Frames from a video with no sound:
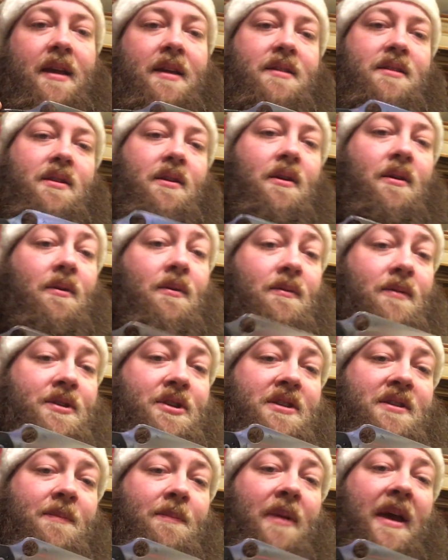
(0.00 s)
So, which
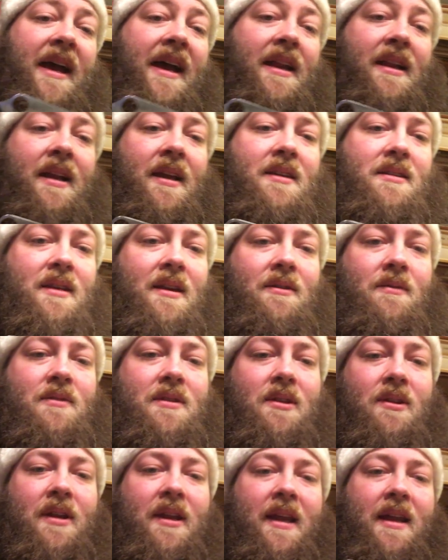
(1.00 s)
isn't bad, because I was
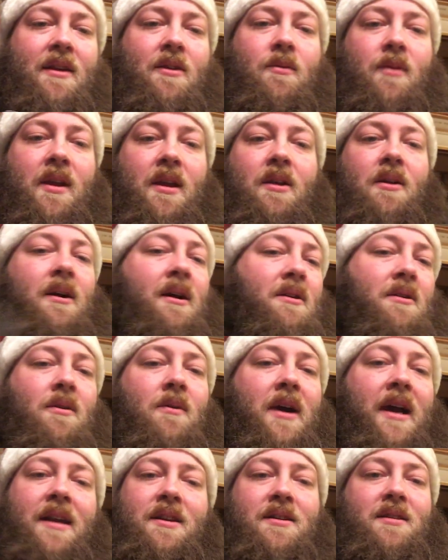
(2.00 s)
looking at it a week ago. I don't know
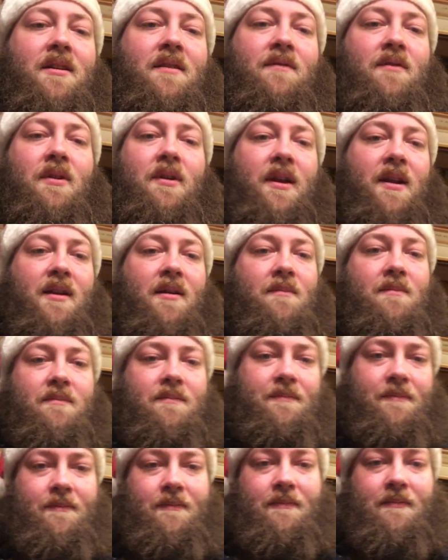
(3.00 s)
why, I just love looking up
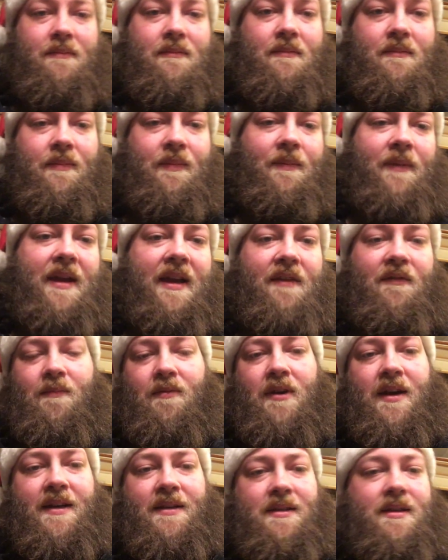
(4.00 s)
knife
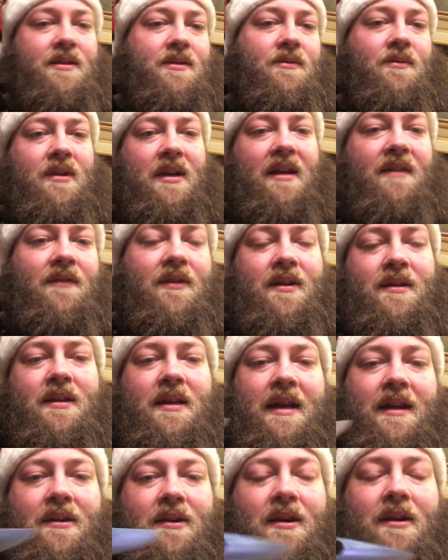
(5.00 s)
prices or whatever.
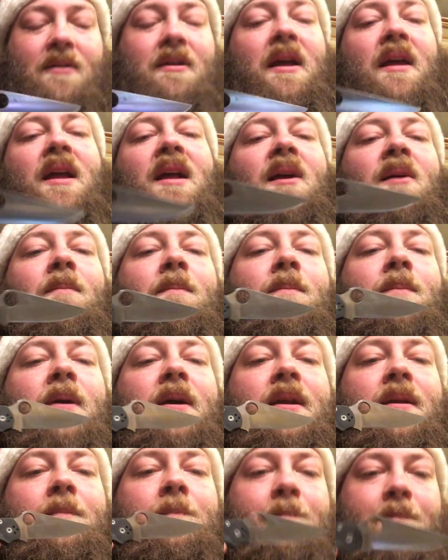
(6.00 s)
I don't know,
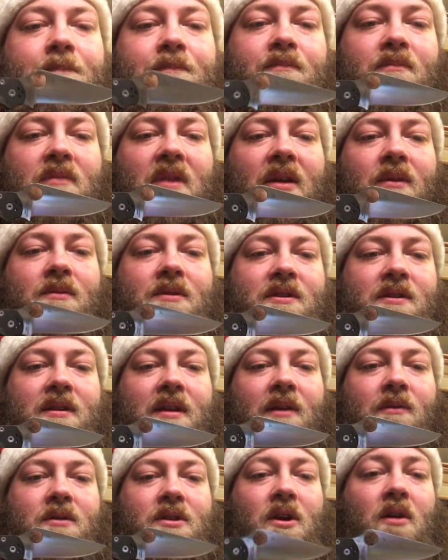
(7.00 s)
but it was
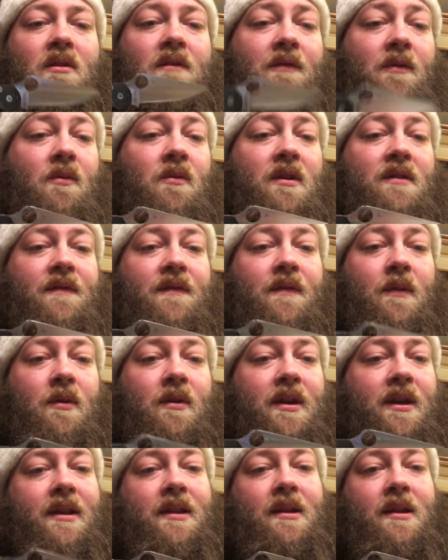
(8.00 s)
going for
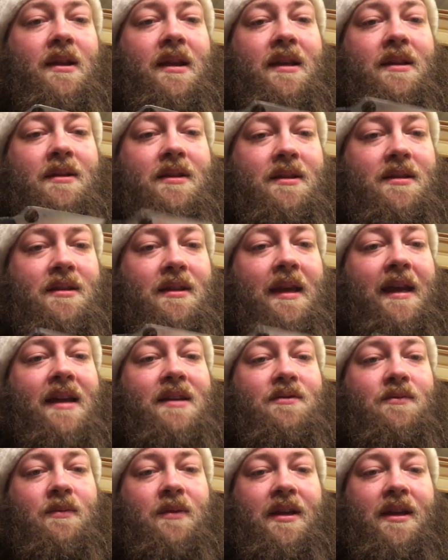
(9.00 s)
$140 at least
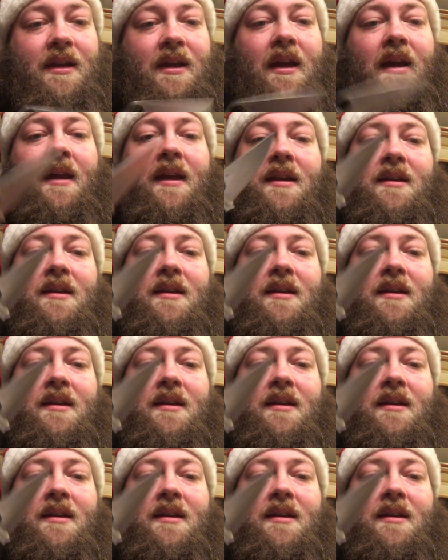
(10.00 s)
last week.